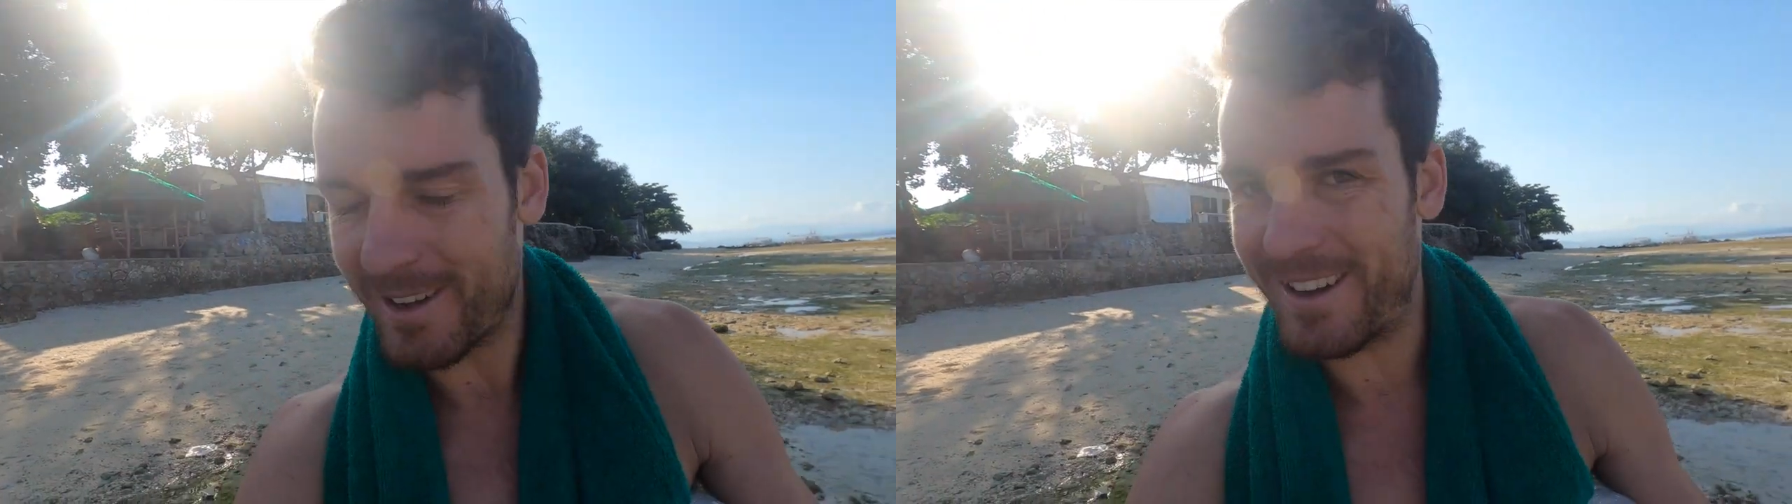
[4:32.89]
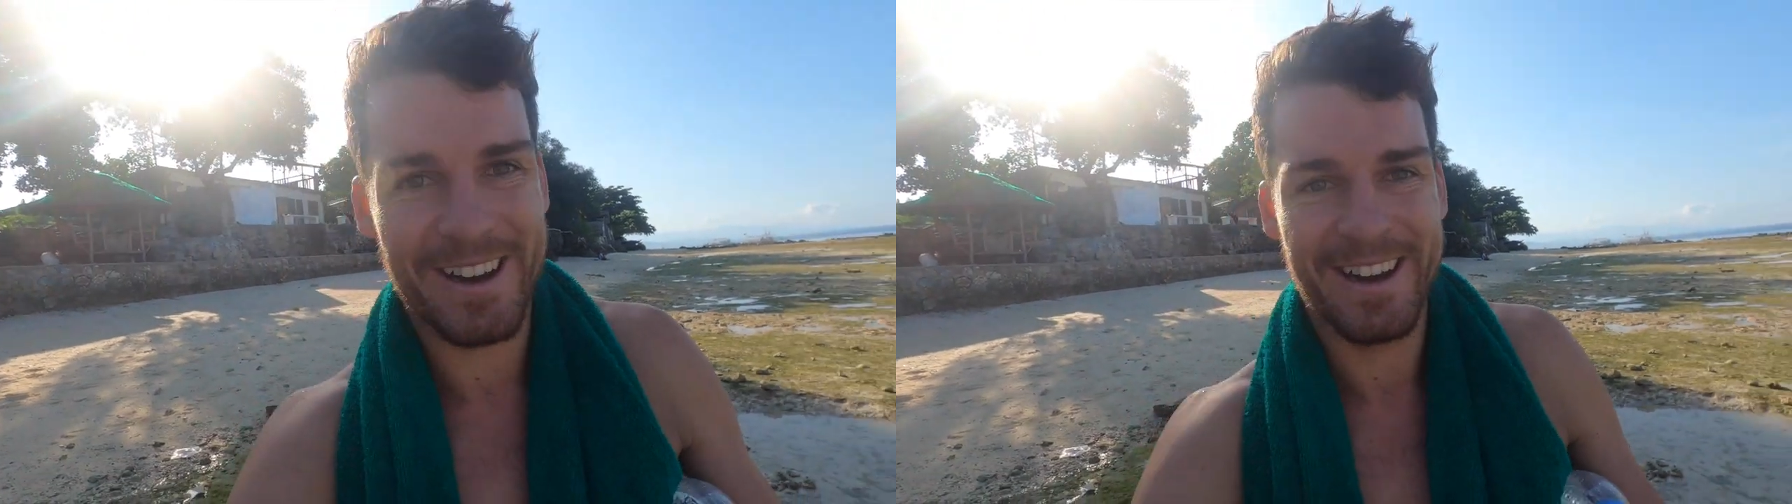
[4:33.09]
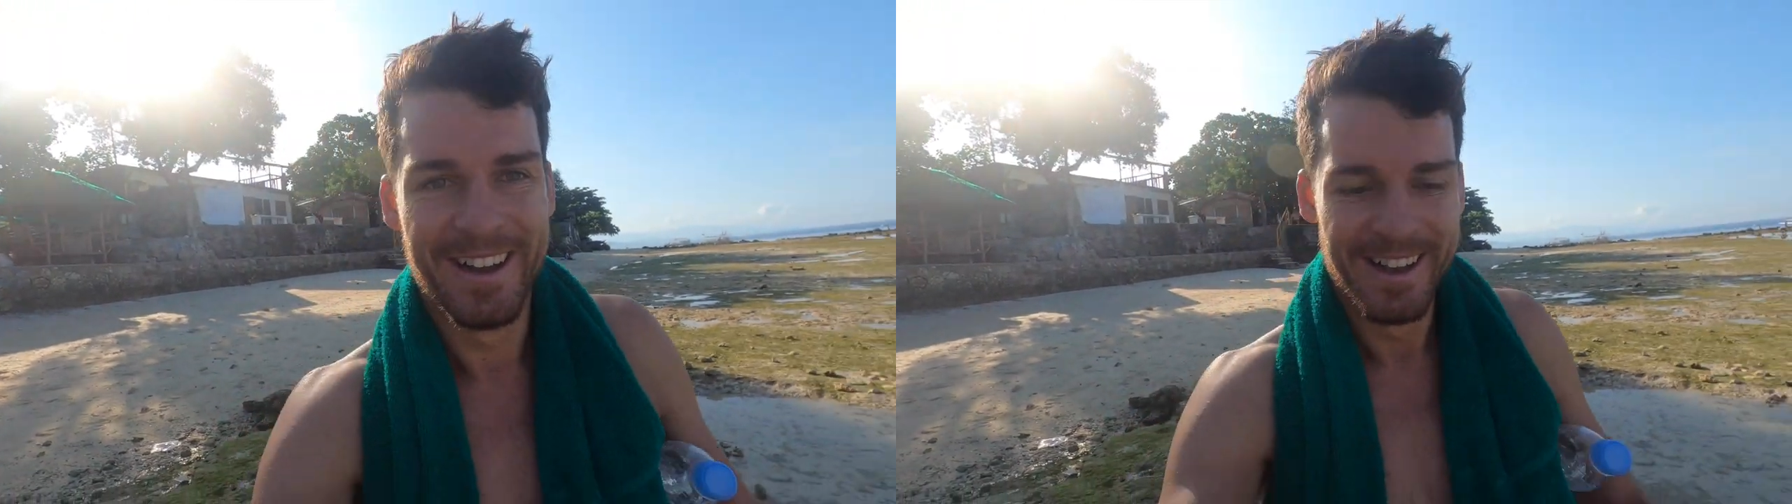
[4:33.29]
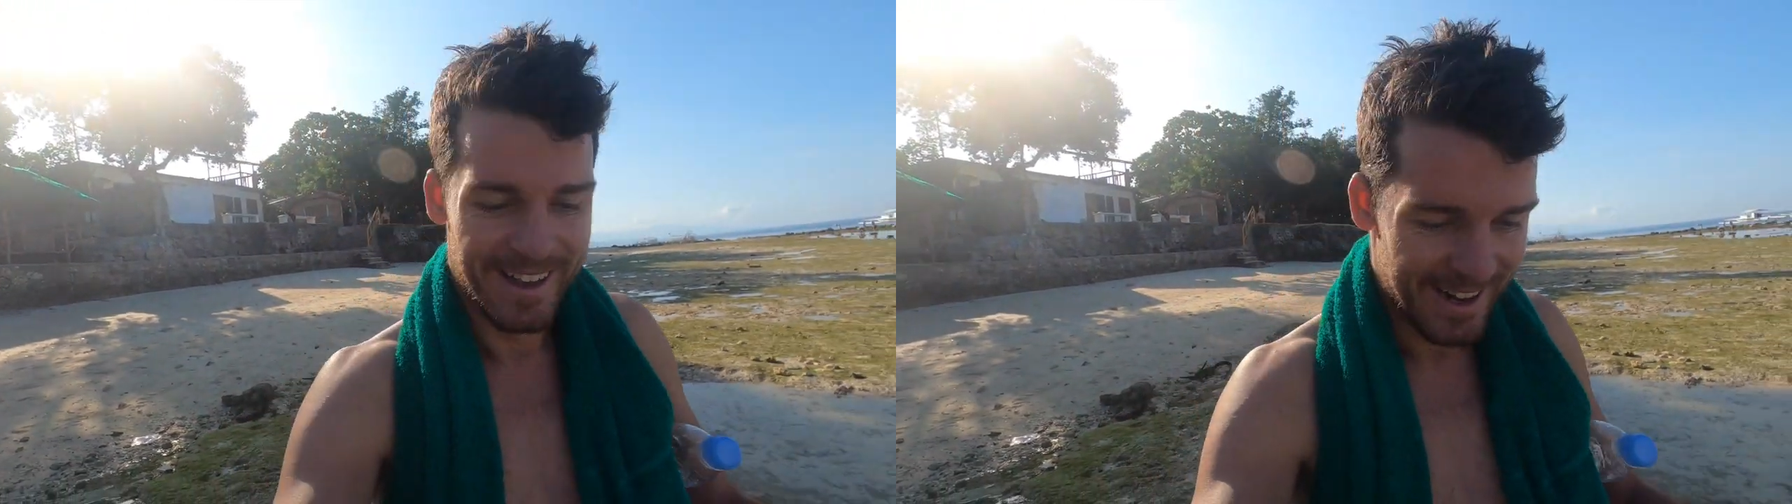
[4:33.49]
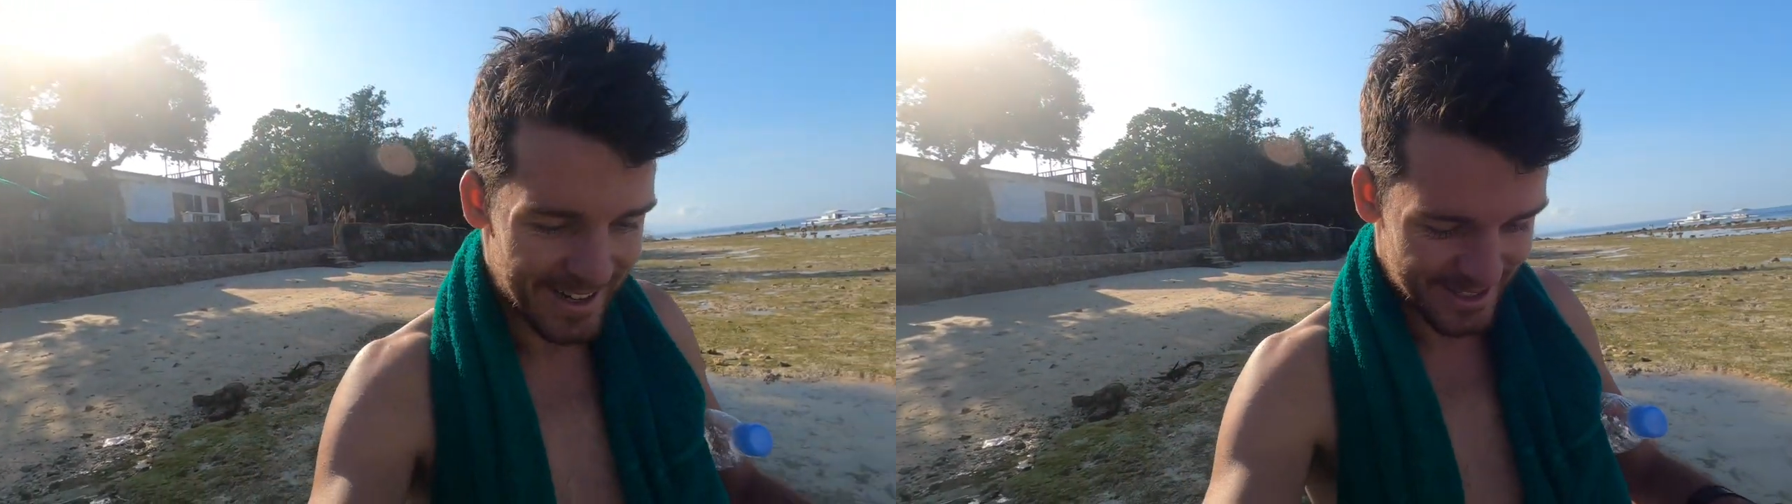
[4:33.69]
Oh,
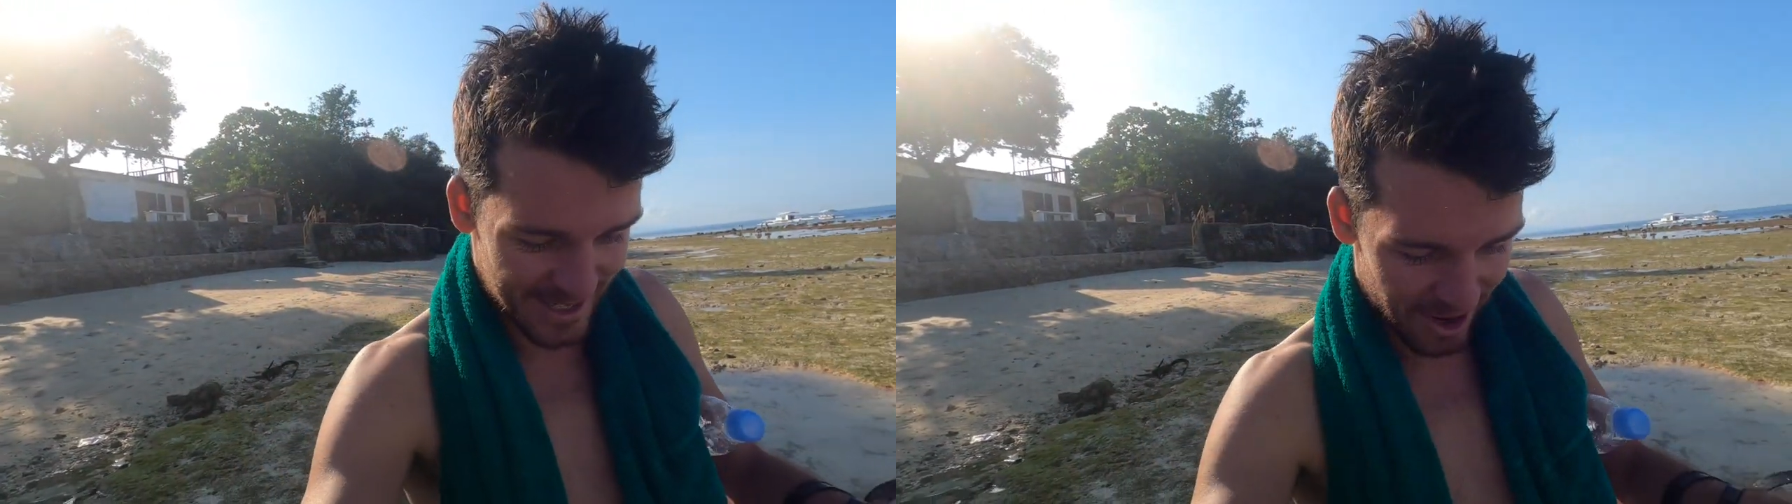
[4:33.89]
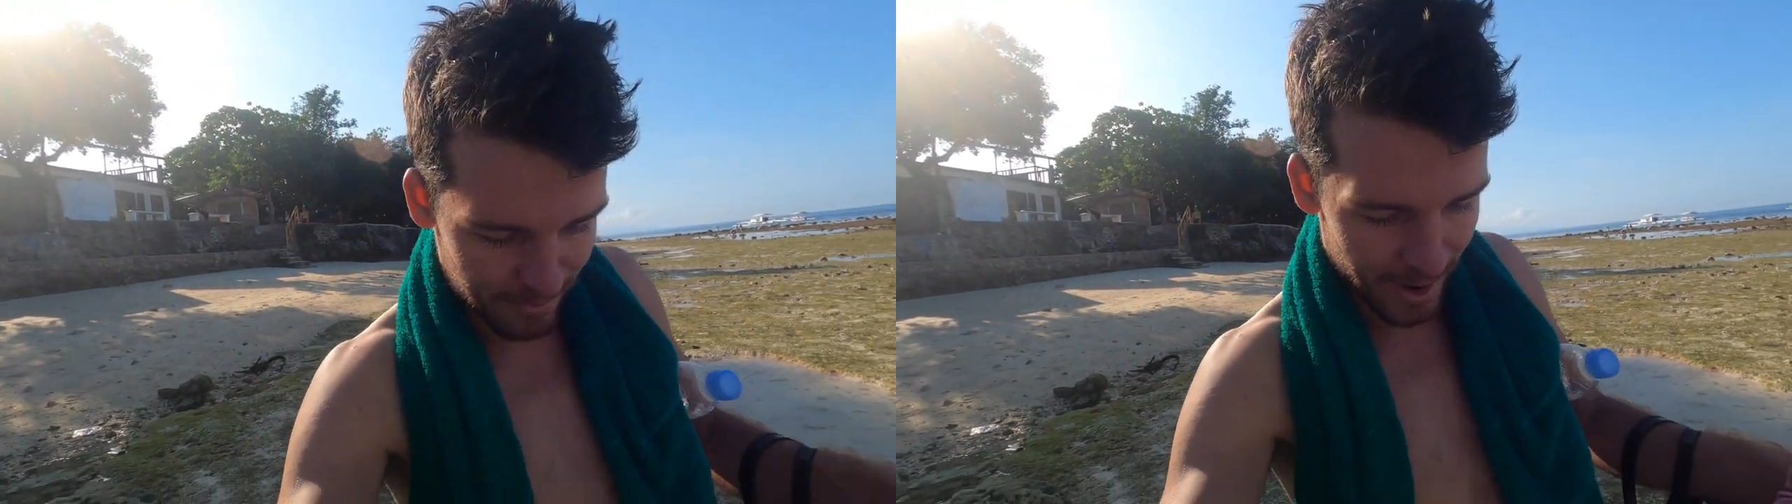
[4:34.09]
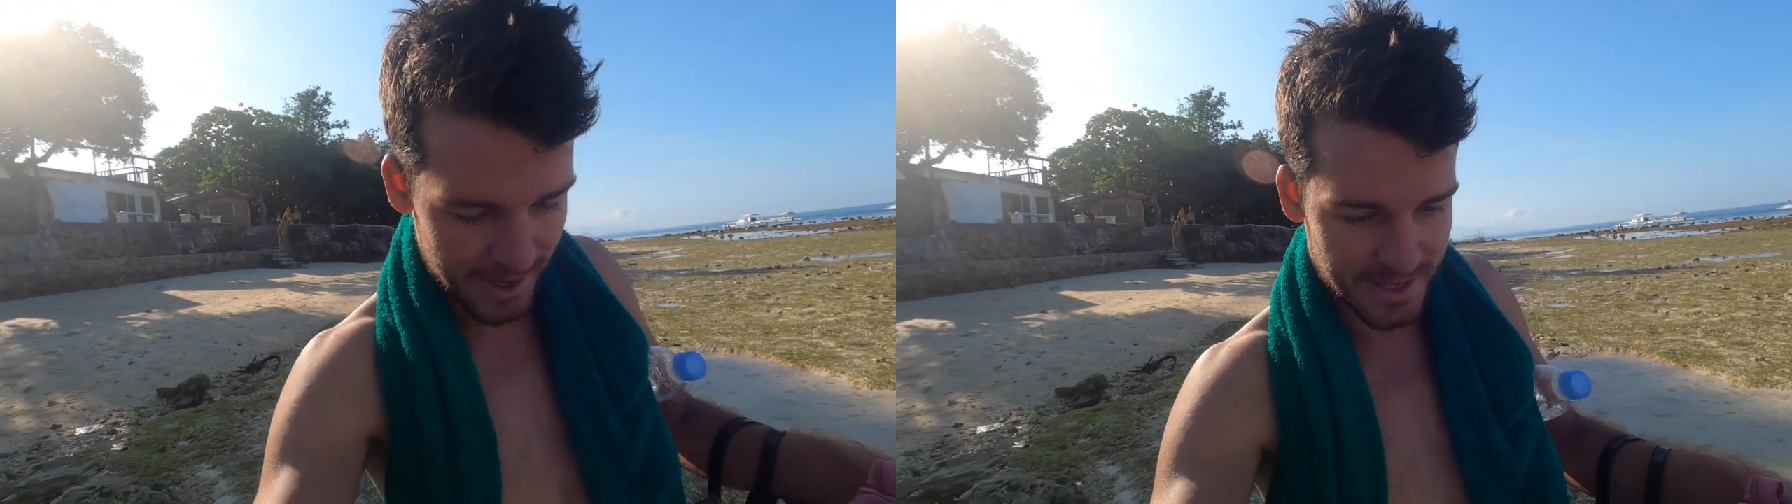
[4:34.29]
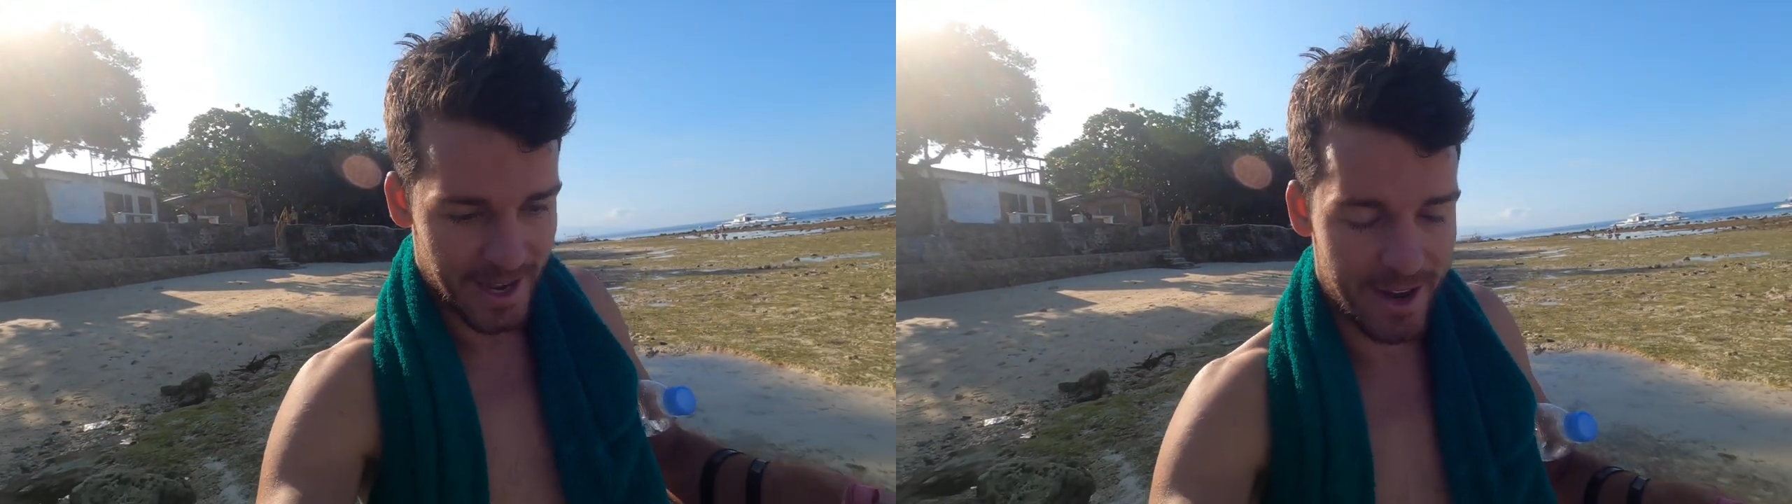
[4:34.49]
so amazing.